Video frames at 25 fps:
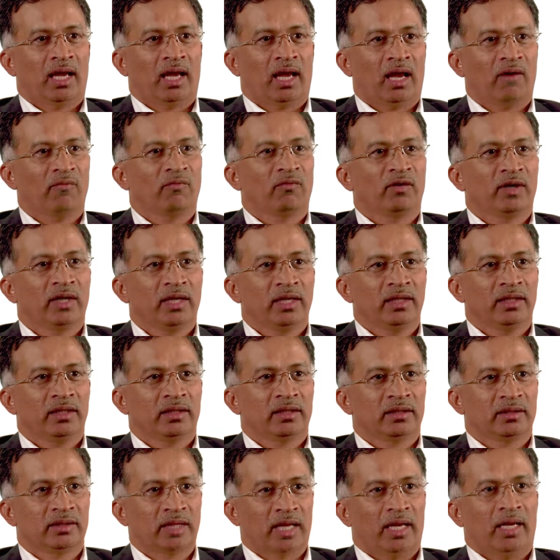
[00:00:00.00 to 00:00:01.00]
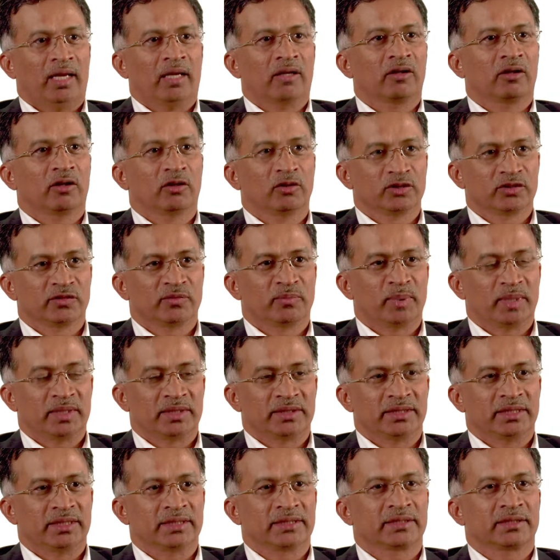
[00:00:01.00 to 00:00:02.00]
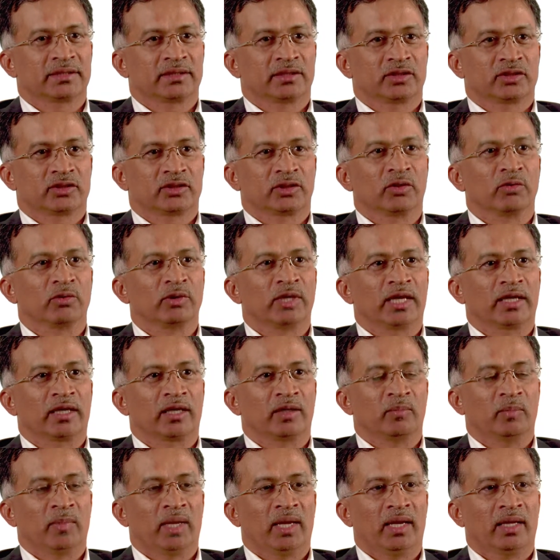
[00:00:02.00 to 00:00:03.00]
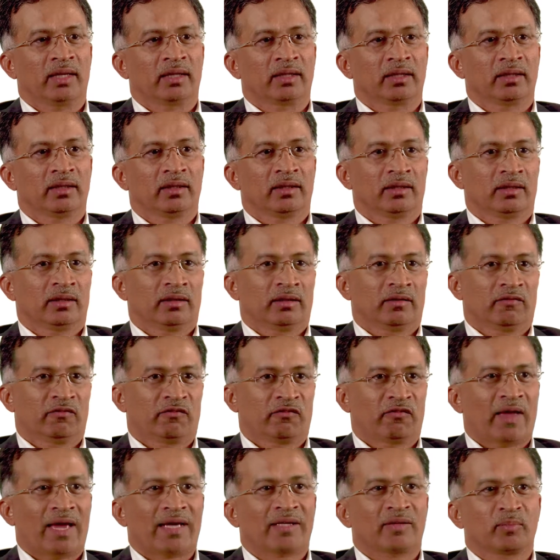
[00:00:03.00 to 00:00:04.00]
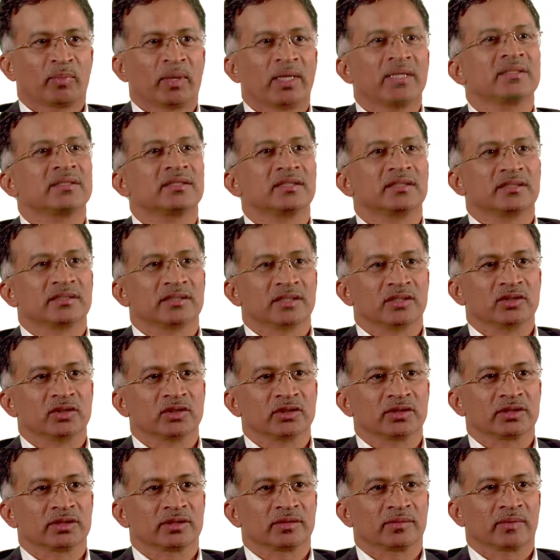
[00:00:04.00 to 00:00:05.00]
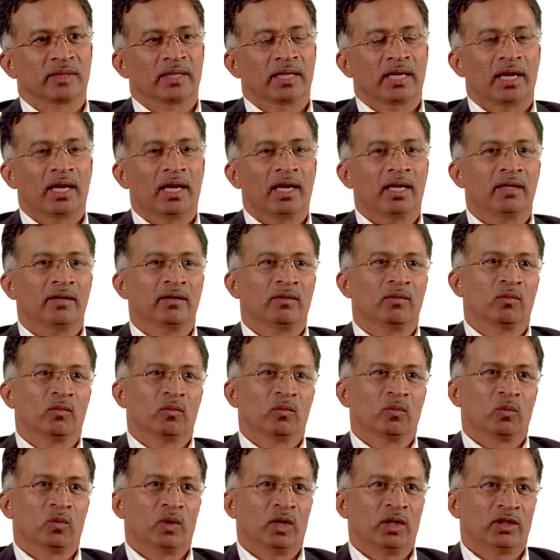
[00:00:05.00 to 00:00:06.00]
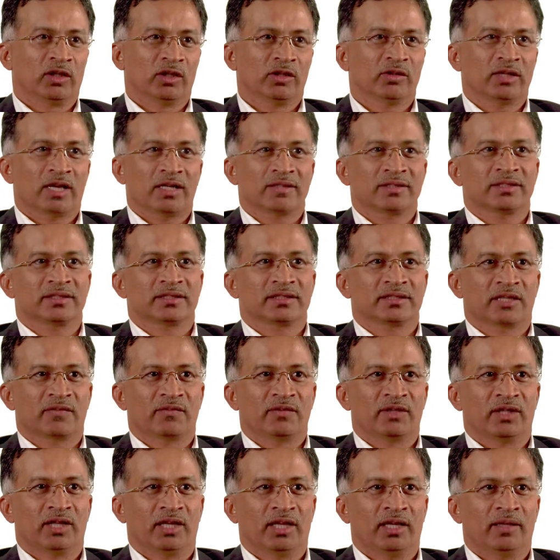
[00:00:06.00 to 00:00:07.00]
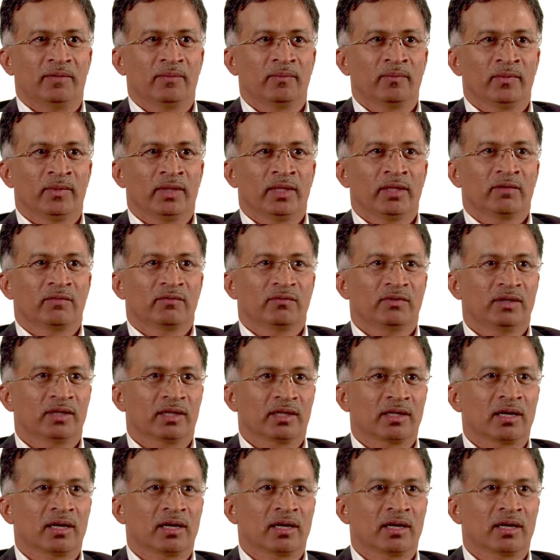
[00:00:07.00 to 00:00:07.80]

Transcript: every day close of business so they can make fact-based decisions and in 2017, we